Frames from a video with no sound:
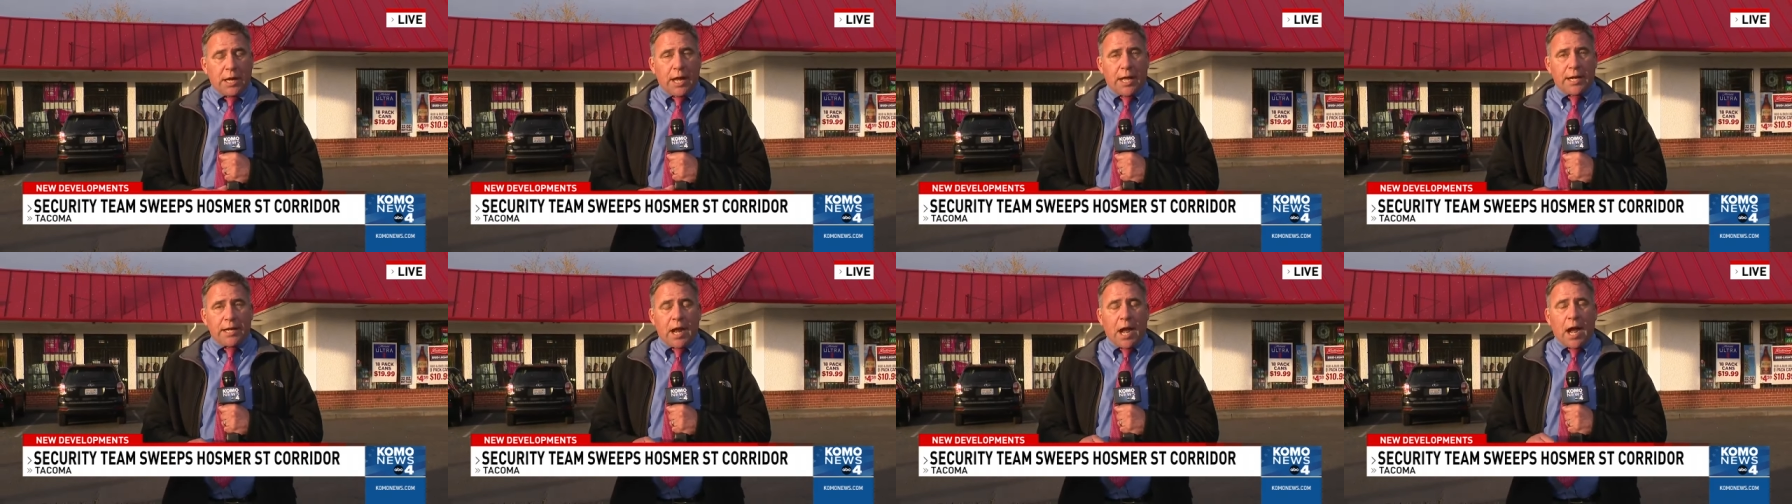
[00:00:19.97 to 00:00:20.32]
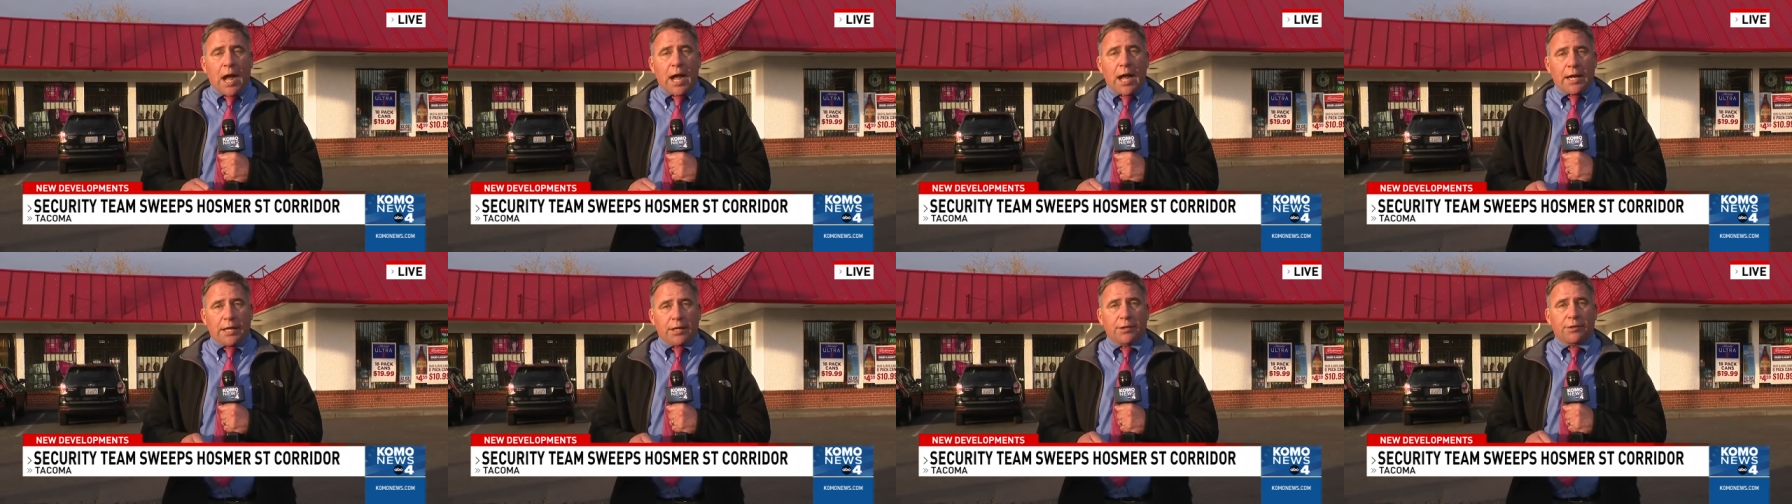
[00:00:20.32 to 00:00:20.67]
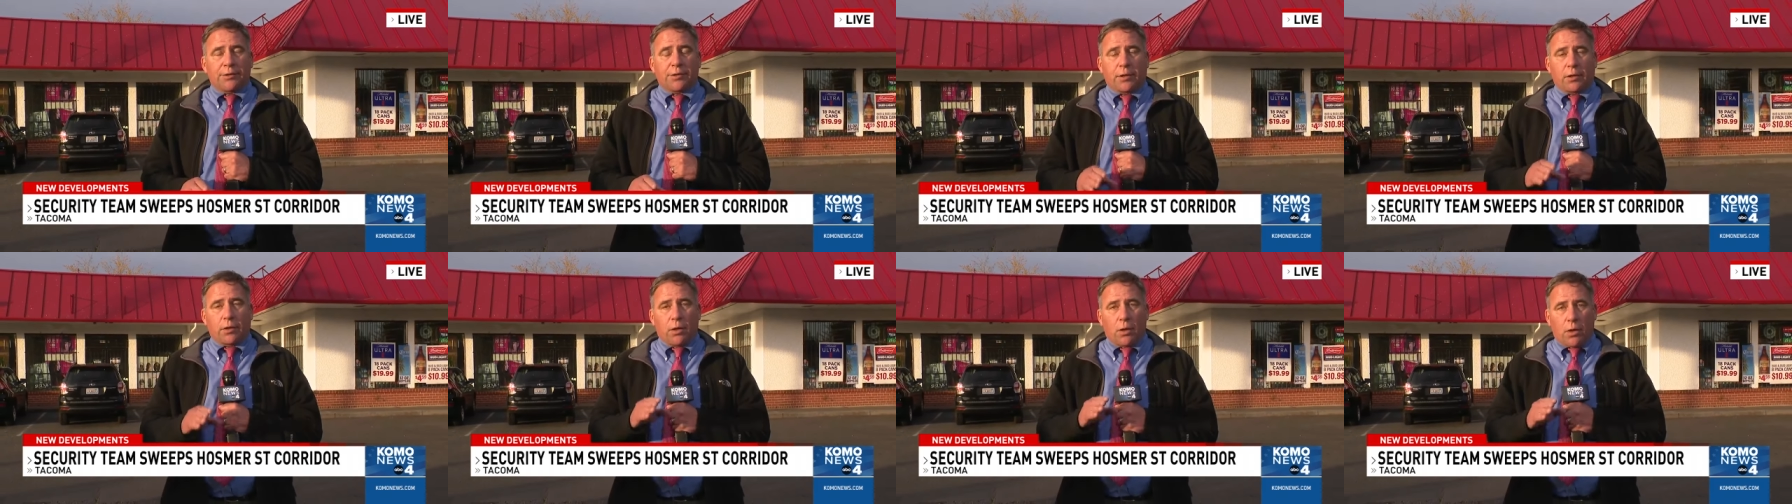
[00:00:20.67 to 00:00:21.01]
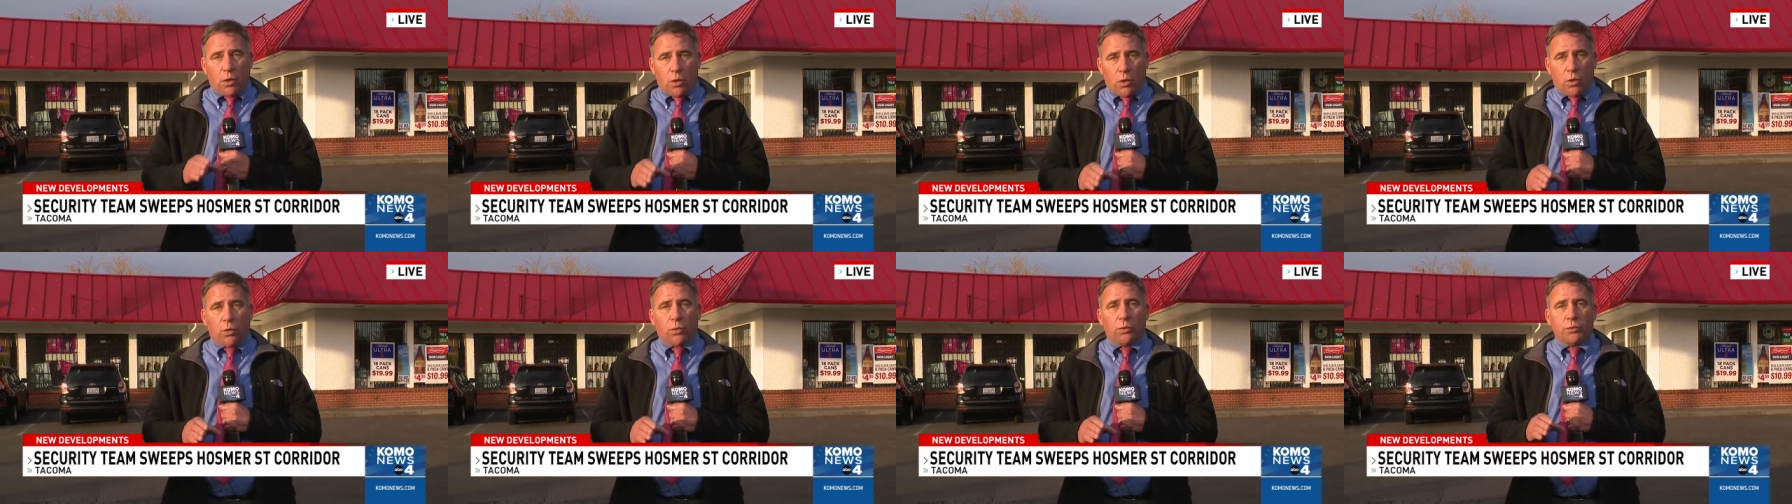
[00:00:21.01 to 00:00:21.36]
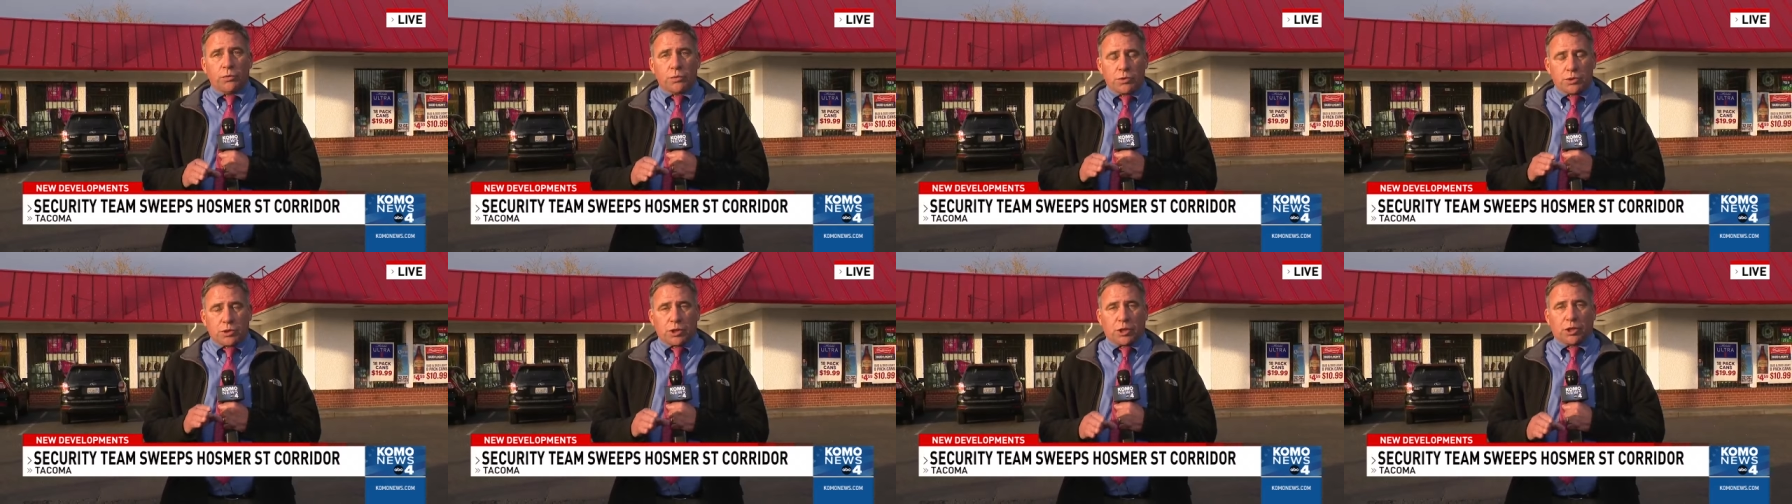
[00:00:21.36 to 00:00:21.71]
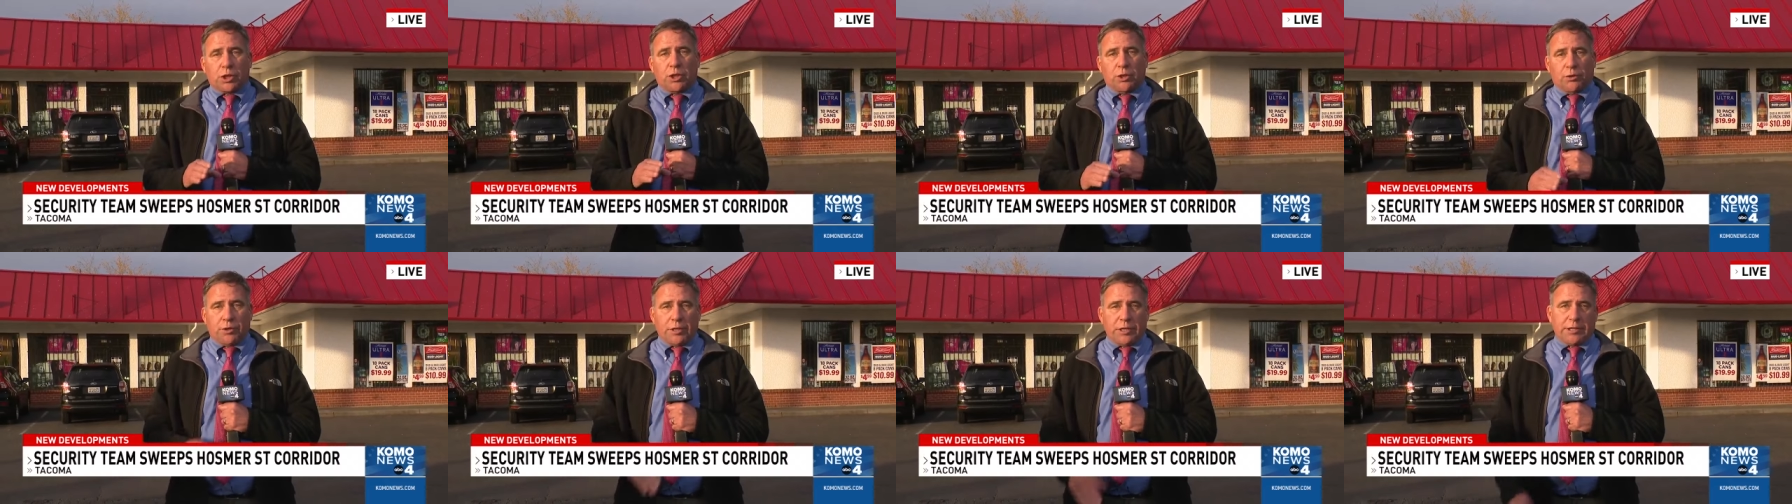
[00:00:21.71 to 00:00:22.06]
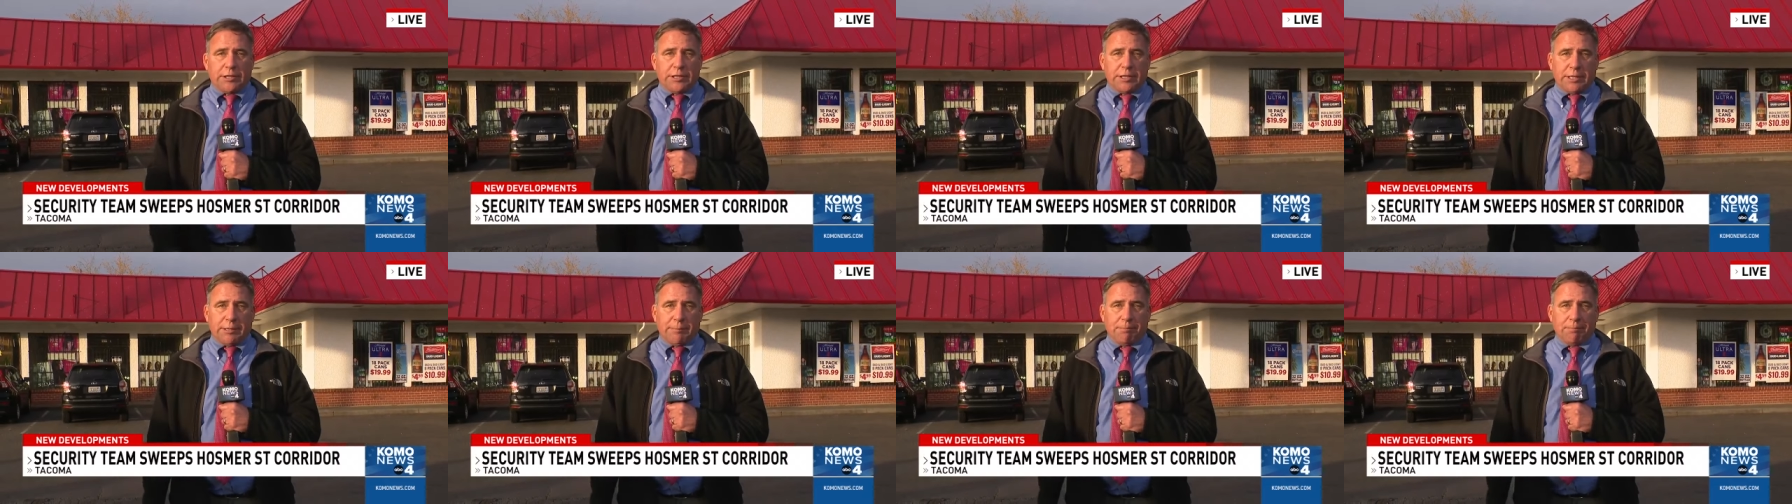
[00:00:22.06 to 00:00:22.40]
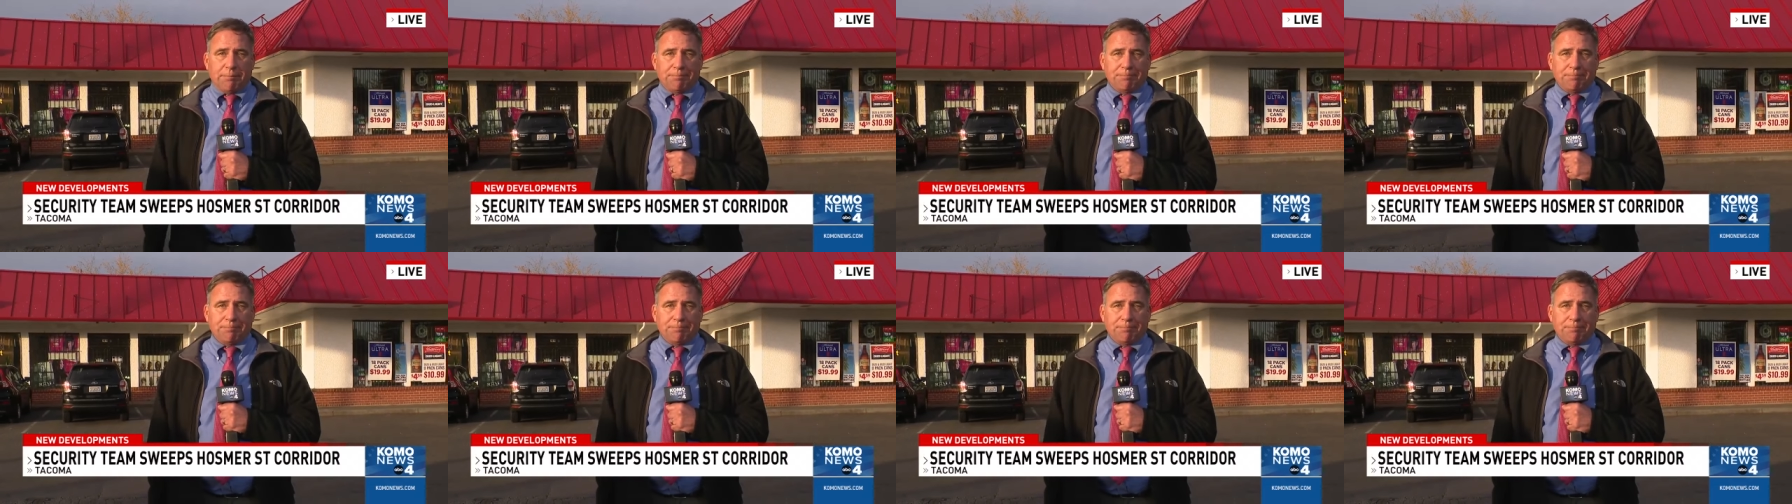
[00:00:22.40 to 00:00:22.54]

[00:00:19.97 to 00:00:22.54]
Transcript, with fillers: and hire their own security team.